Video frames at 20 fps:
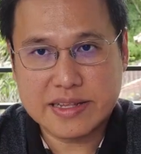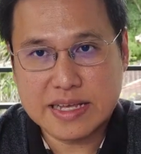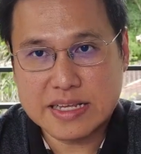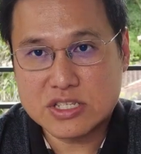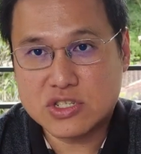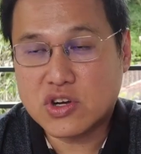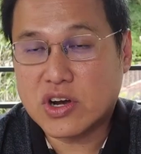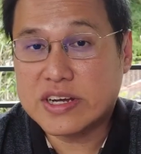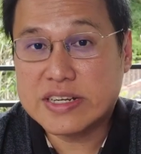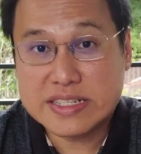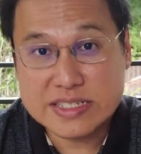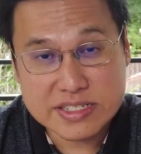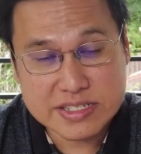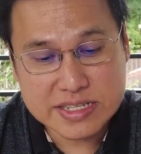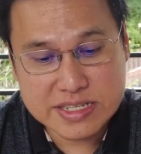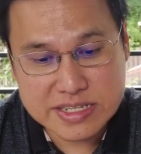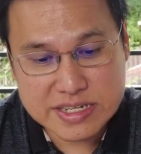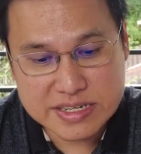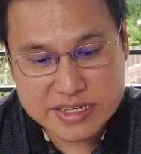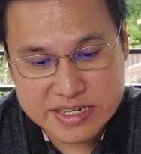enjoy the
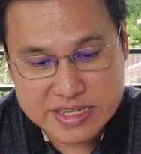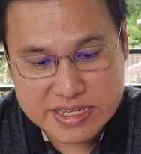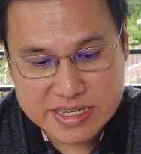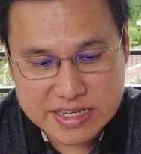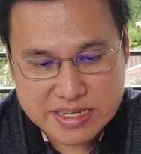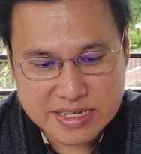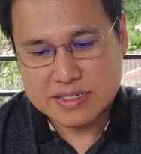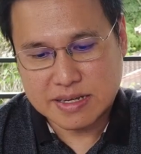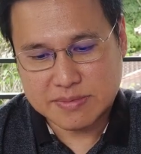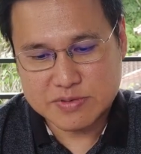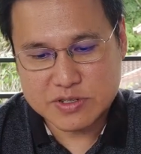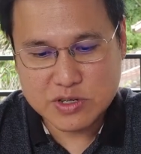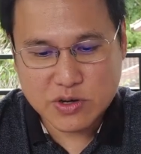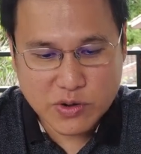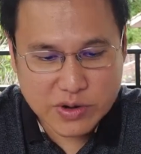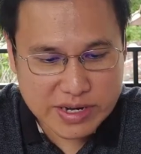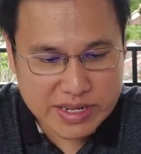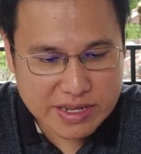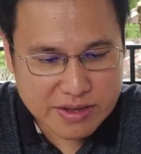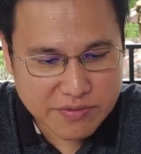scenery.
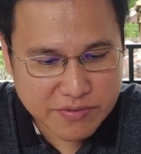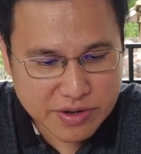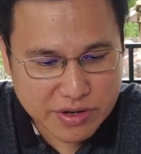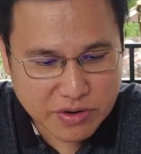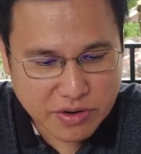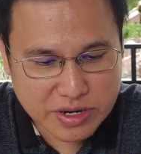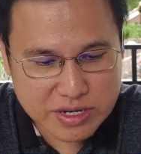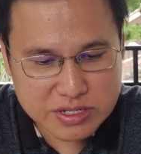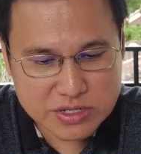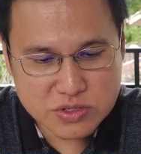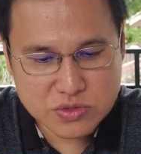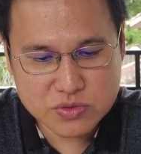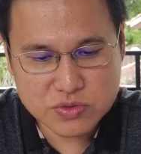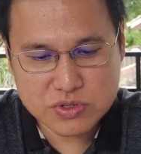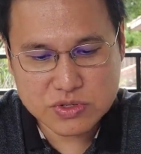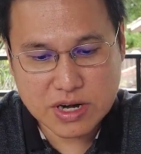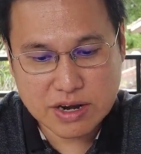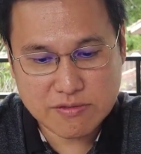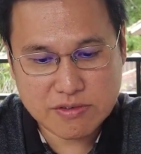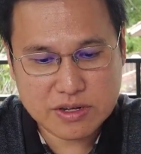Subsequently, we're going to
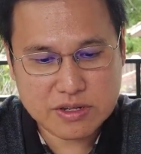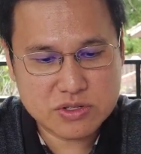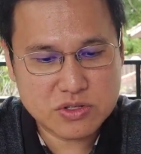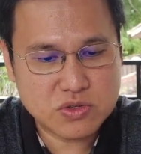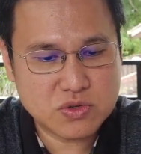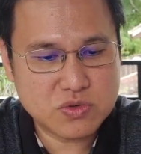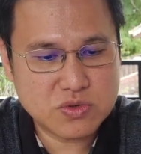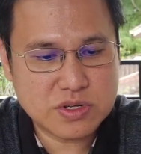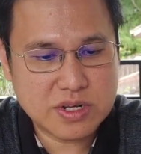travel to